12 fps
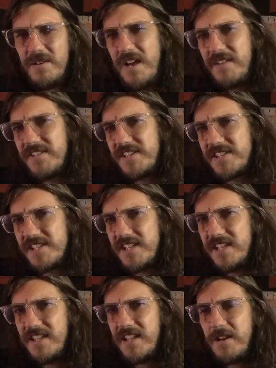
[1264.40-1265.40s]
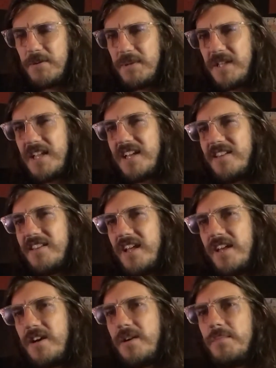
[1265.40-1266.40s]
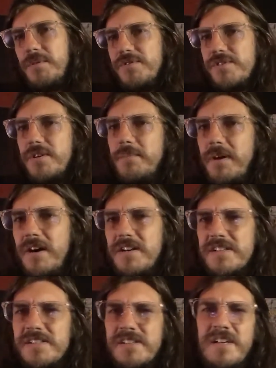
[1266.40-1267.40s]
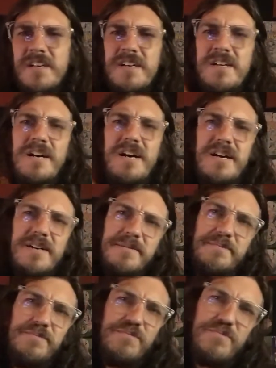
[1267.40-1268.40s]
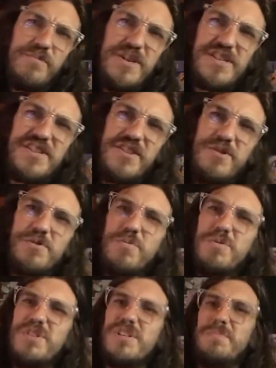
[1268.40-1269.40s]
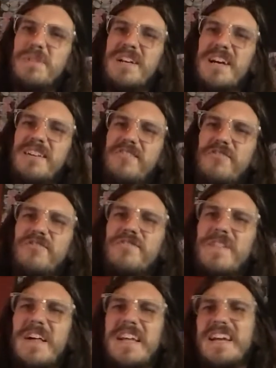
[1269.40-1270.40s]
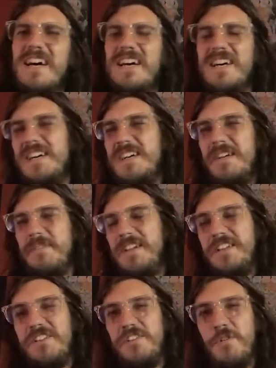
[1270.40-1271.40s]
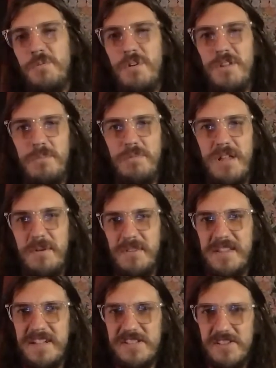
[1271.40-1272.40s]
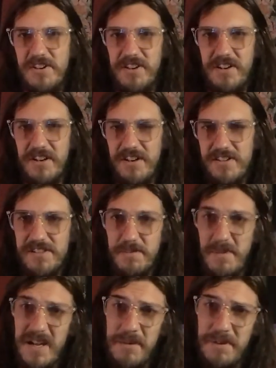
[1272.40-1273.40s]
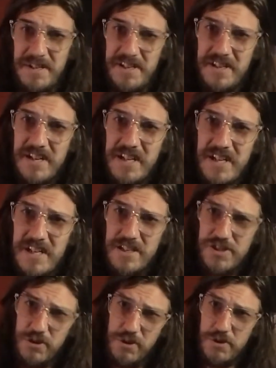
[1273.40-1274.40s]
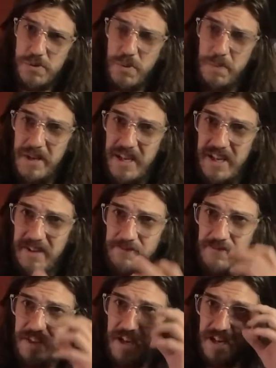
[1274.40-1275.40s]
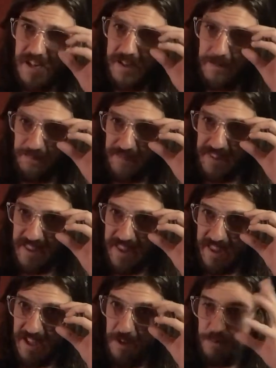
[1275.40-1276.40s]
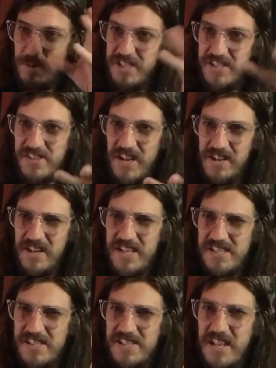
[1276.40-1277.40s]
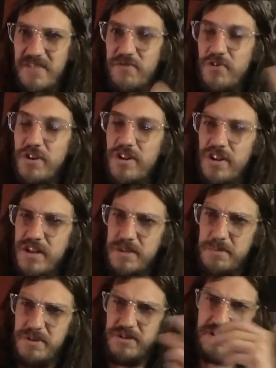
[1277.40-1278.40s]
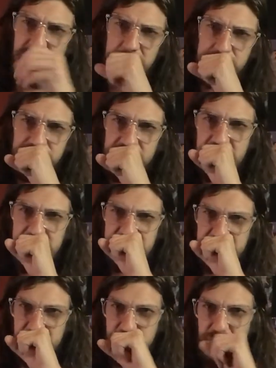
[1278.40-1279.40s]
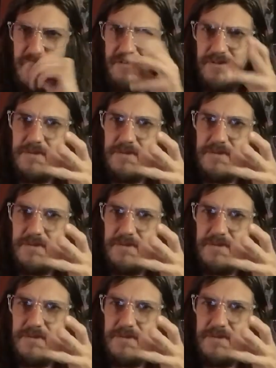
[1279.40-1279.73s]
to see. That'll be like a later booster box, which those will just be kind of like, I mean, you don't really play with Kickstarter cards in my opinion, so those will be, it will be designed as a set for collectability. So they'll have,